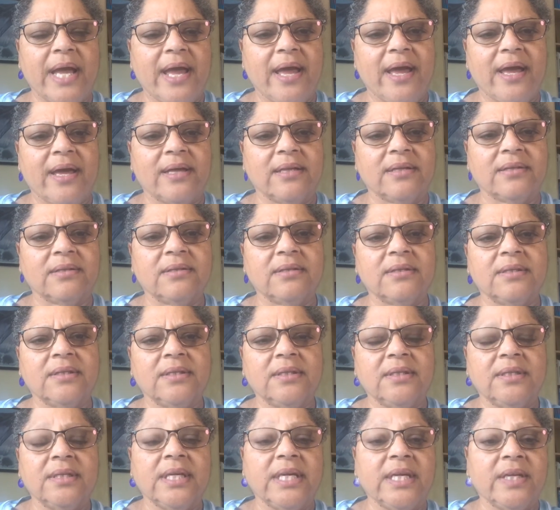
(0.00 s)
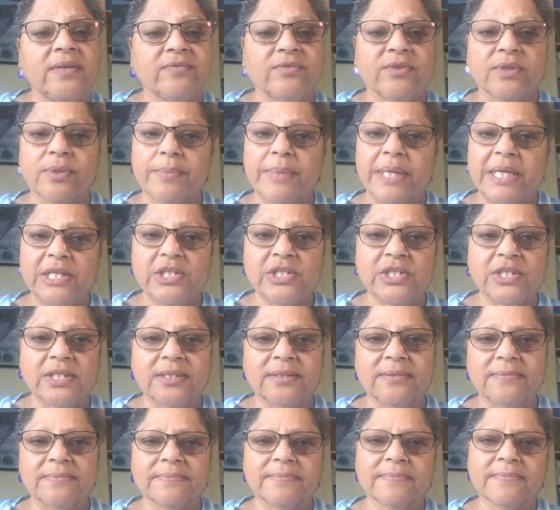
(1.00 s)
and
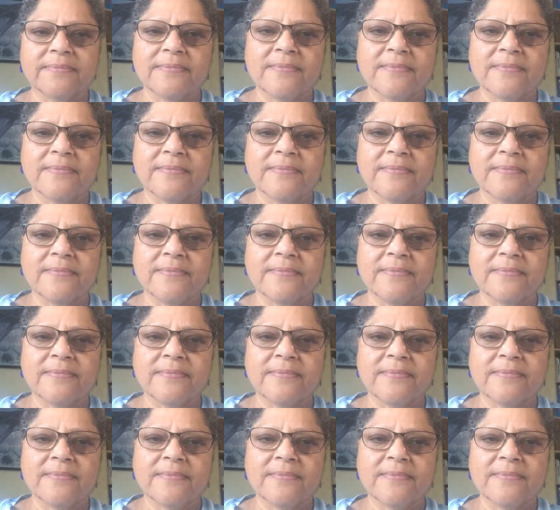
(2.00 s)
inflammation.